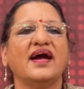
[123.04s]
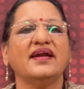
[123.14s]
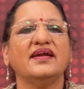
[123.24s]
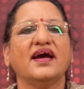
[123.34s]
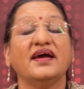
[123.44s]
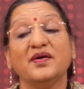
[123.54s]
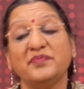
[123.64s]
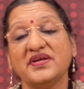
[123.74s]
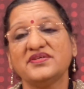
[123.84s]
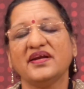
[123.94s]
and are
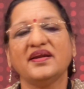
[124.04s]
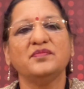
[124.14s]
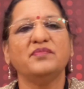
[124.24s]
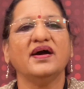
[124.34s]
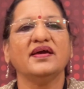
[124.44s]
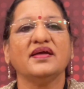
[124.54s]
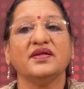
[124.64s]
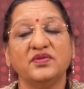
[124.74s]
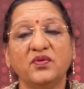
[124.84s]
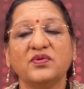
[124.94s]
appreciated by
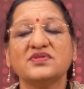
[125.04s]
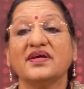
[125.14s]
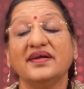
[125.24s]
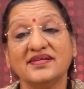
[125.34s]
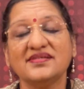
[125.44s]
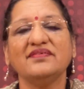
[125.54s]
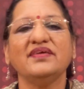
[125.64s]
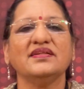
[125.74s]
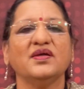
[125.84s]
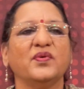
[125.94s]
those
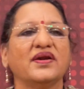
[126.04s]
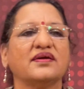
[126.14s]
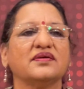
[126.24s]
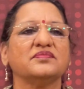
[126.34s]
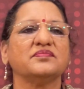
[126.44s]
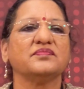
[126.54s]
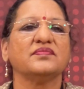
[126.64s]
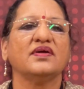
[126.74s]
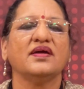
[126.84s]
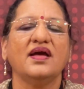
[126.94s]
receiving the work.
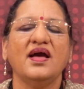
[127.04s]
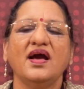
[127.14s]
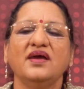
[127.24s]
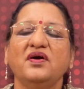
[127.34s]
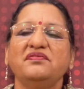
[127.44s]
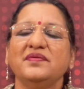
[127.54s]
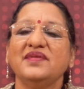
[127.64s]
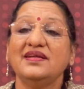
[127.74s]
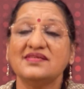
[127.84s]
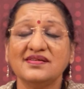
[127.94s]
Now, from
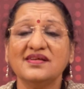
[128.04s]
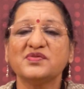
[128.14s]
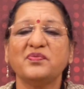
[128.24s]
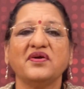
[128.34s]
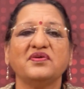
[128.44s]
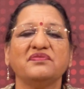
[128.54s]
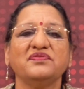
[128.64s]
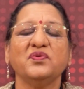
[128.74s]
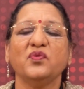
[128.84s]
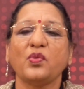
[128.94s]
the listener's point of
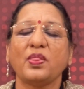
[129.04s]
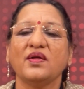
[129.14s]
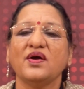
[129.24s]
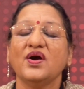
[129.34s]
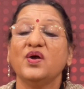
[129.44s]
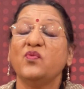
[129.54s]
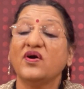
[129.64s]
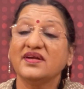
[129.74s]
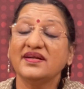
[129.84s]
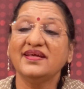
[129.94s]
view,
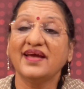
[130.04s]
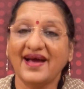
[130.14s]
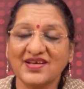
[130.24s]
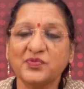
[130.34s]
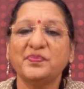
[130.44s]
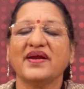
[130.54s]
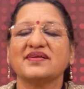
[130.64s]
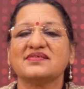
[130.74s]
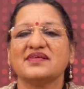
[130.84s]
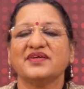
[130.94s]
what are the
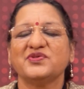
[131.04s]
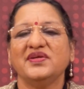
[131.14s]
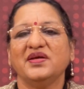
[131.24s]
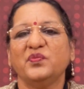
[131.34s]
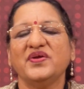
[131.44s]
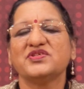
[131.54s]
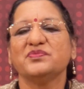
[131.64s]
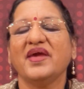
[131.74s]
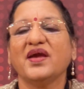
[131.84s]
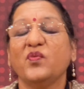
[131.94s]
aspects actually which
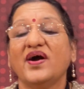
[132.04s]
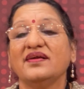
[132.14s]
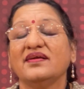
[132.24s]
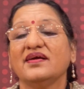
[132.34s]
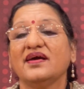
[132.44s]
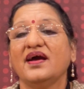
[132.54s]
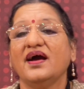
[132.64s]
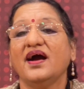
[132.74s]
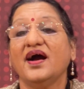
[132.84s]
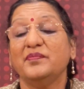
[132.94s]
make one
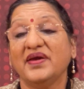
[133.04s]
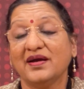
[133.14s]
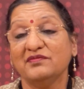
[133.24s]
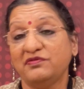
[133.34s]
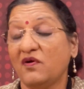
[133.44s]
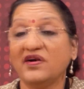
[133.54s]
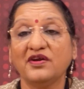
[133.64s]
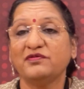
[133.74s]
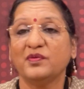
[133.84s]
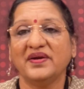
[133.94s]
uh, become fond
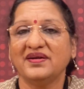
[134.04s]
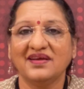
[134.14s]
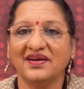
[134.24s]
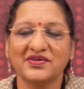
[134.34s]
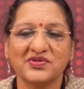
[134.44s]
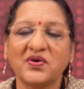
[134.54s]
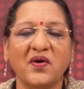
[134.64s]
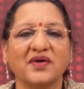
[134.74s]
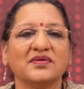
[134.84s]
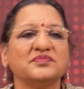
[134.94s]
of a particular song?